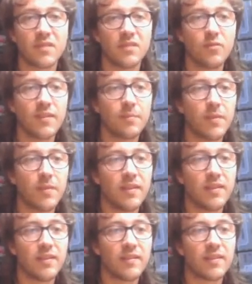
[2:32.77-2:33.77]

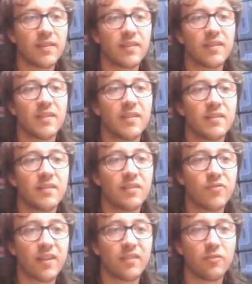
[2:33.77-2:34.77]
USB is a
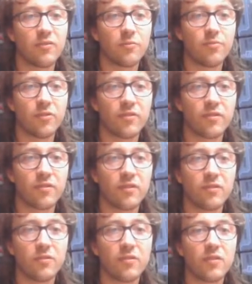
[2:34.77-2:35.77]
directional
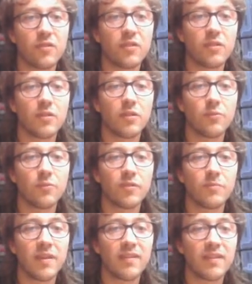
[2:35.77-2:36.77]
protocol,
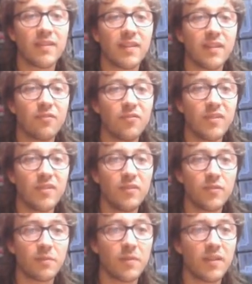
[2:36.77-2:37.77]
which means that every
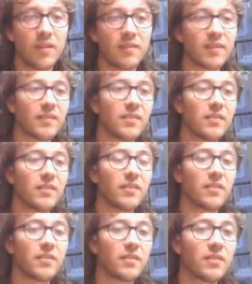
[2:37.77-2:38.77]
USB connection,